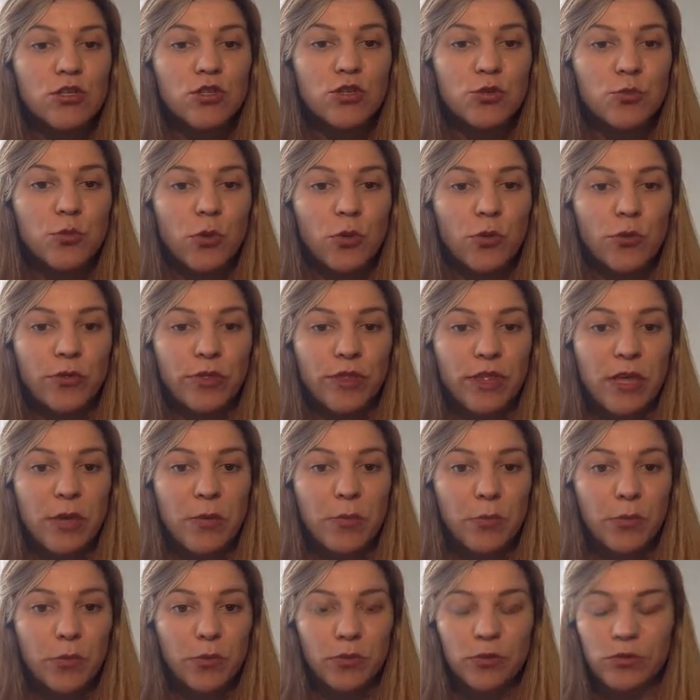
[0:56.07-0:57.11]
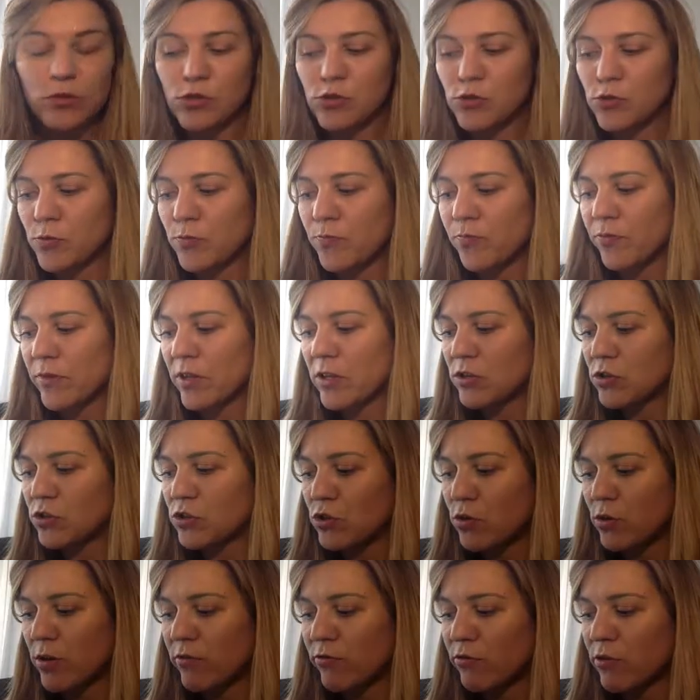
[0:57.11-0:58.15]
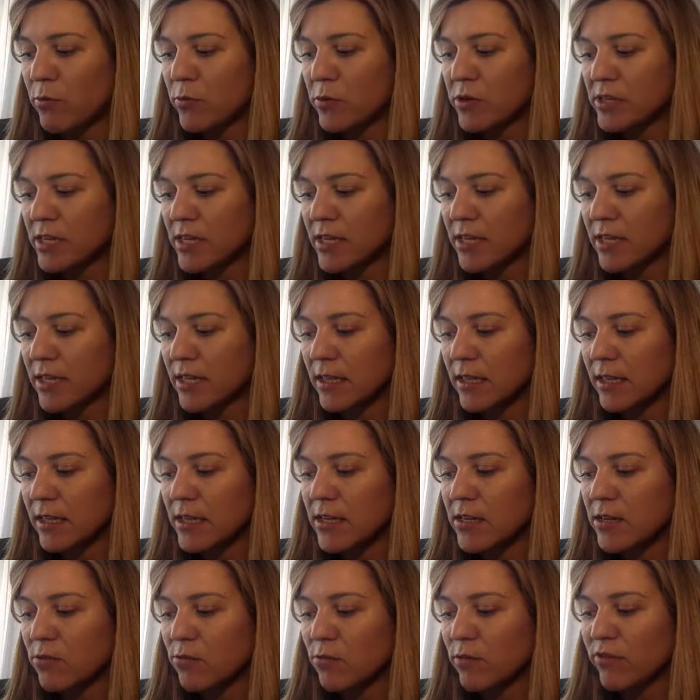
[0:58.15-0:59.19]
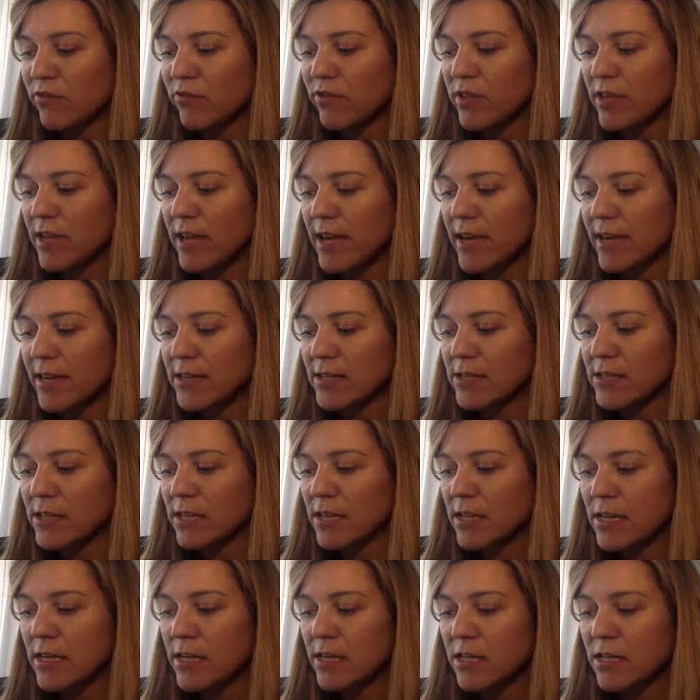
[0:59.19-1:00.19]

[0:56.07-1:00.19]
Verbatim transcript: to both inputs. And so I've represented it here where Vx